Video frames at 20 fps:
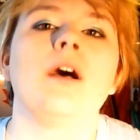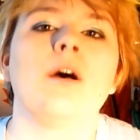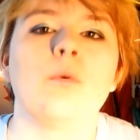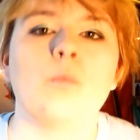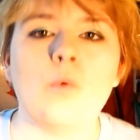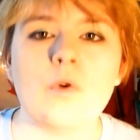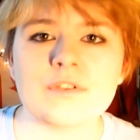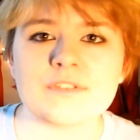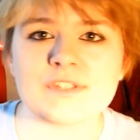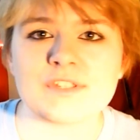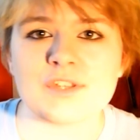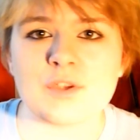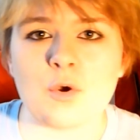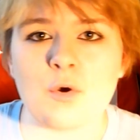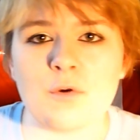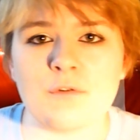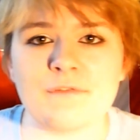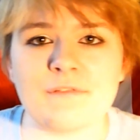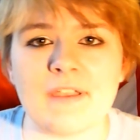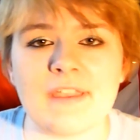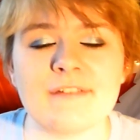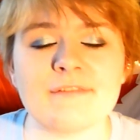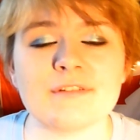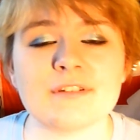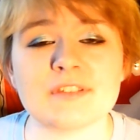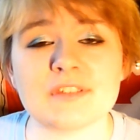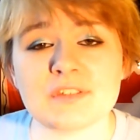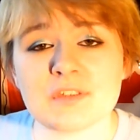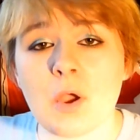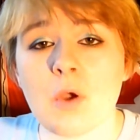What's your
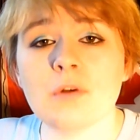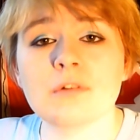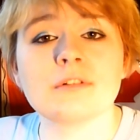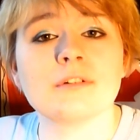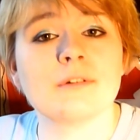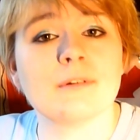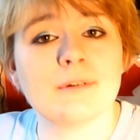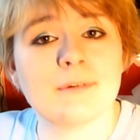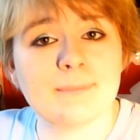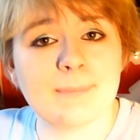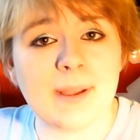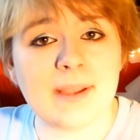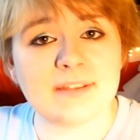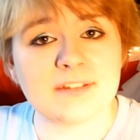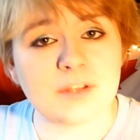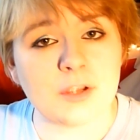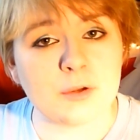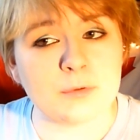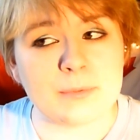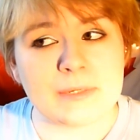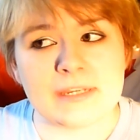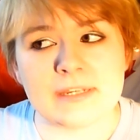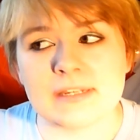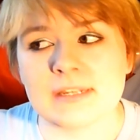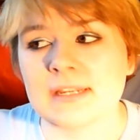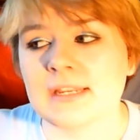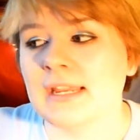favourite song by Toby?